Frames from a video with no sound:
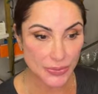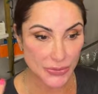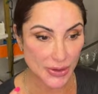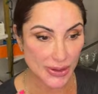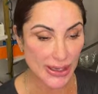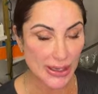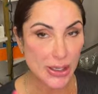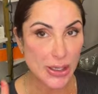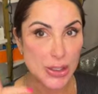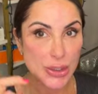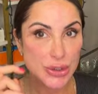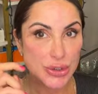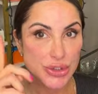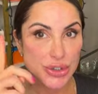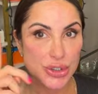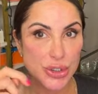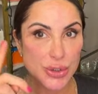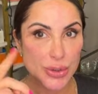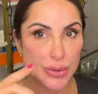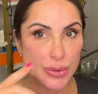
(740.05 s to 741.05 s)
Okay,
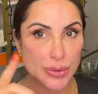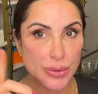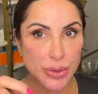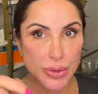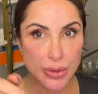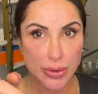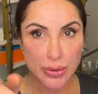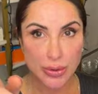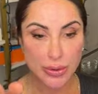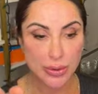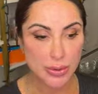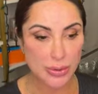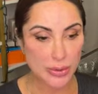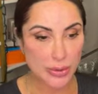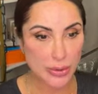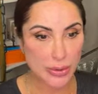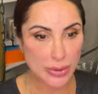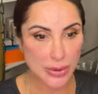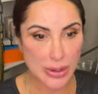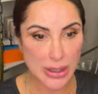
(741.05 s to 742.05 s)
so
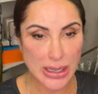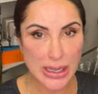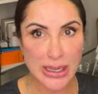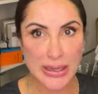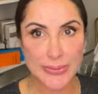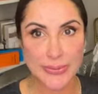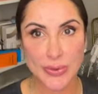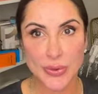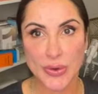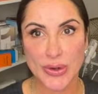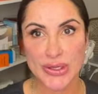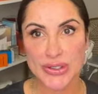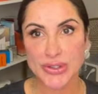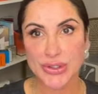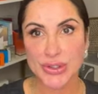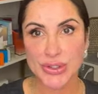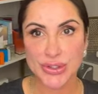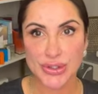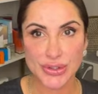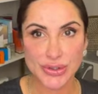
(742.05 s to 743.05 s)
I'm going
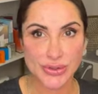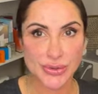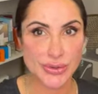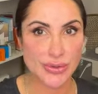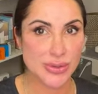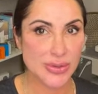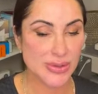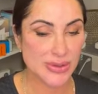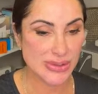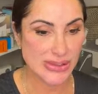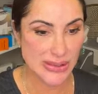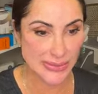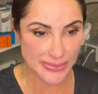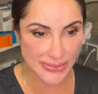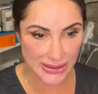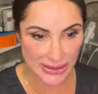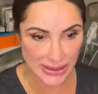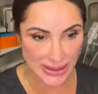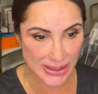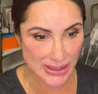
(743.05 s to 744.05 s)
to do
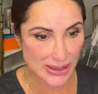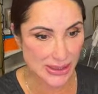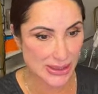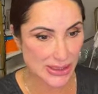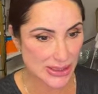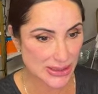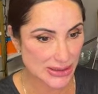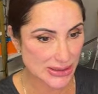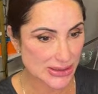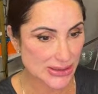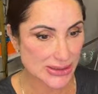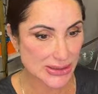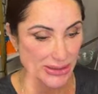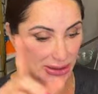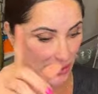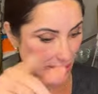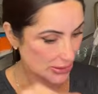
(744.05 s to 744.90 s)
something like this.